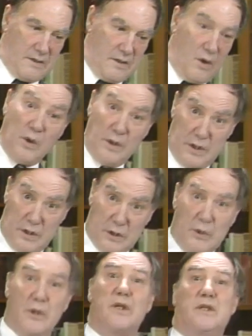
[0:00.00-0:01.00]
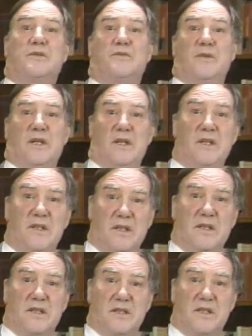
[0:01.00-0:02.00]
The whole story is very
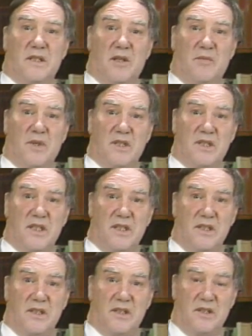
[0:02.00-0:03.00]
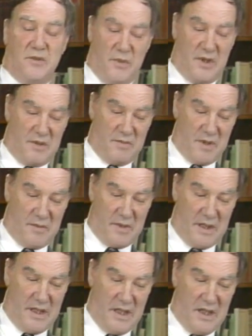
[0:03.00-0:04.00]
interesting, and I must say that it is worth
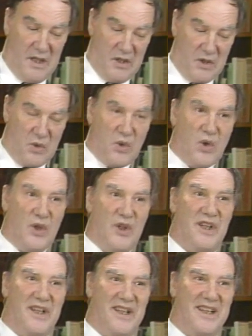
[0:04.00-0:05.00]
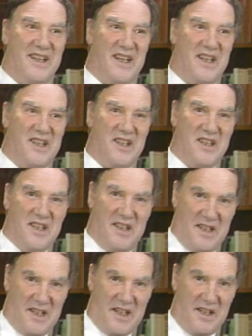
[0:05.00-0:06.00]
maybe recalling in greater
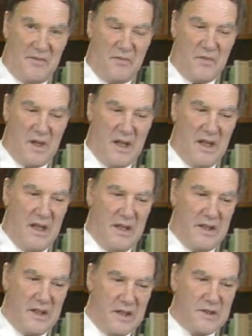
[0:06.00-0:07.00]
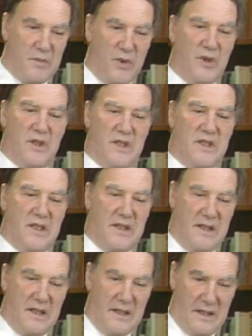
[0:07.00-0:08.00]
detail. Niels Bohr is
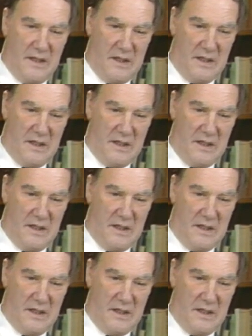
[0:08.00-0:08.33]
certainly